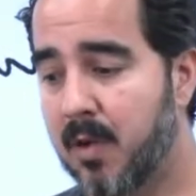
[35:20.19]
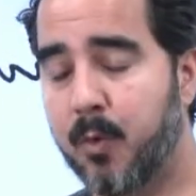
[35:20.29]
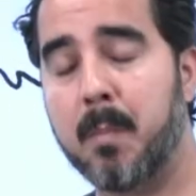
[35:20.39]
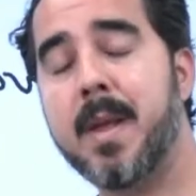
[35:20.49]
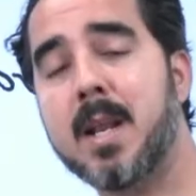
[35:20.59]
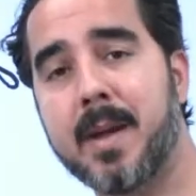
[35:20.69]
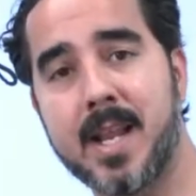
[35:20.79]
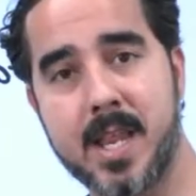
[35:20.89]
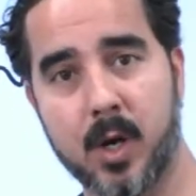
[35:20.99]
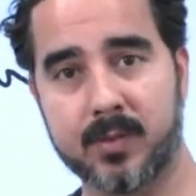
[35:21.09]
for many,
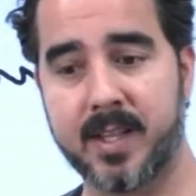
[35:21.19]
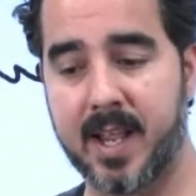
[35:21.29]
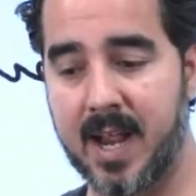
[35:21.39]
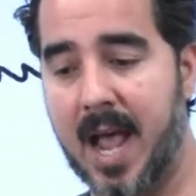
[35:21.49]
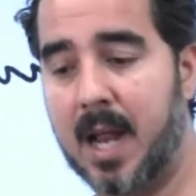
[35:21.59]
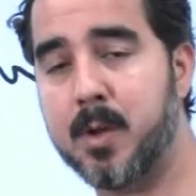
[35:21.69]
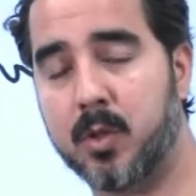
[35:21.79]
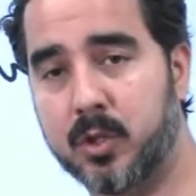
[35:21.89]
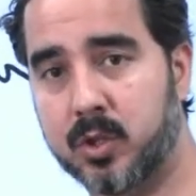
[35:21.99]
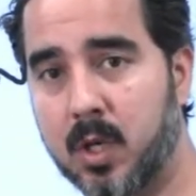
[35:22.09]
many years, and they had me
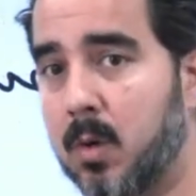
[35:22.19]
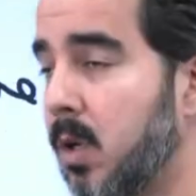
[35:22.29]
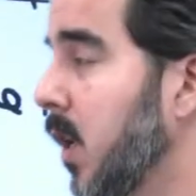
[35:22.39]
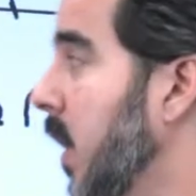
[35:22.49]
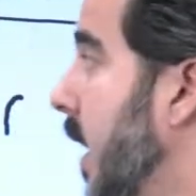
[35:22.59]
on the show